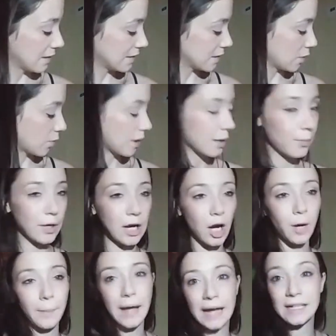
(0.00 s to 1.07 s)
So we're gonna bring
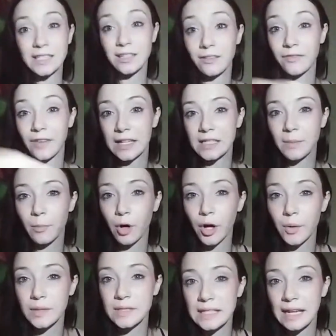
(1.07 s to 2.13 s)
her back to the vet
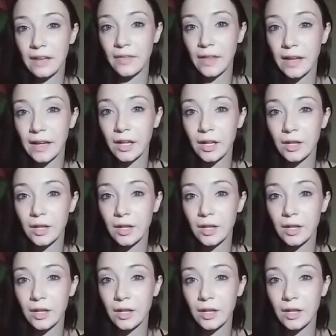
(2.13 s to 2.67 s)
tomorrow and see how that goes.